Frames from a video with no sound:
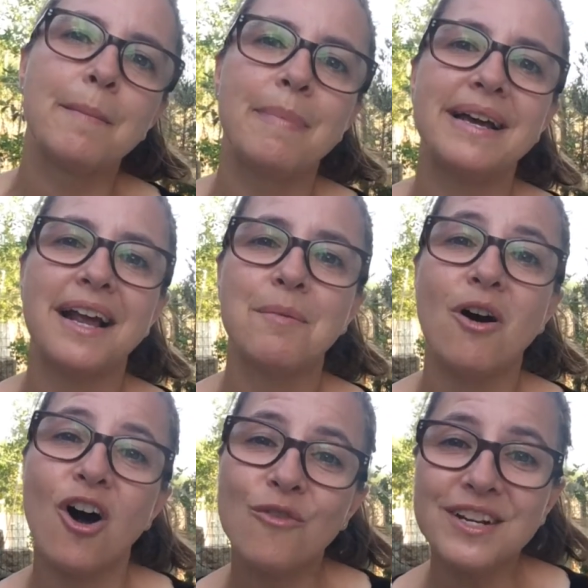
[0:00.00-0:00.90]
But I'm
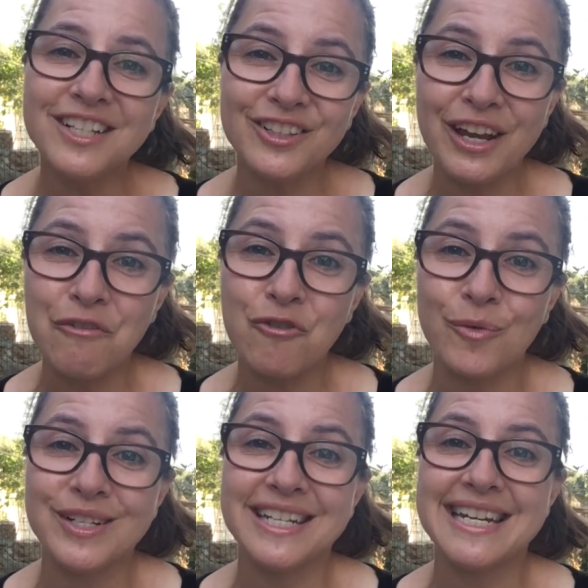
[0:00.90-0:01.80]
already looking
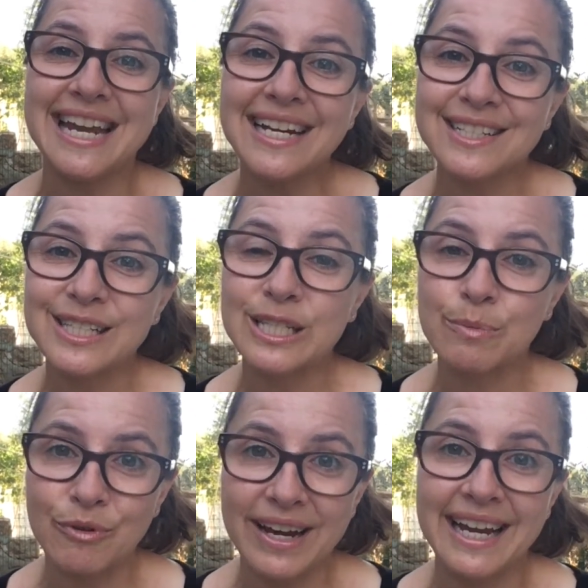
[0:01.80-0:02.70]
forward to next
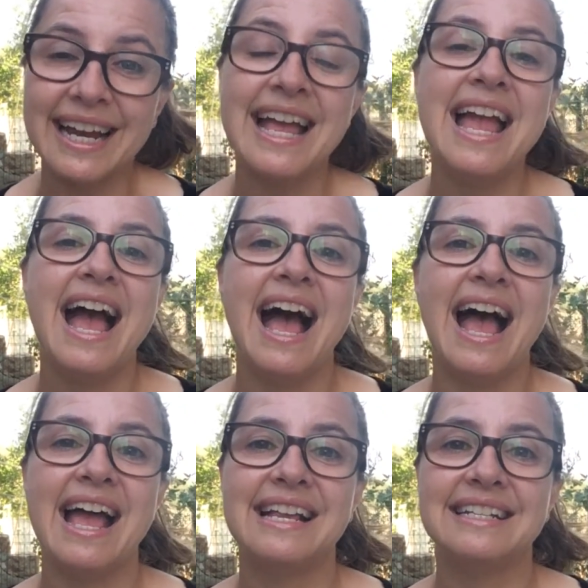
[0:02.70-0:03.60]
spring
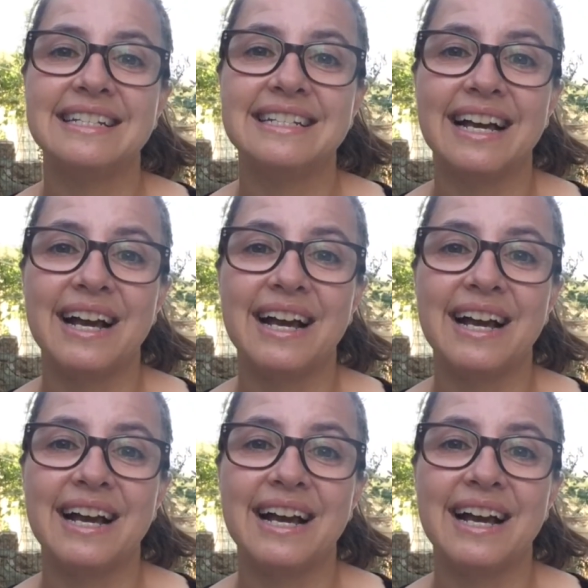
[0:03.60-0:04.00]
and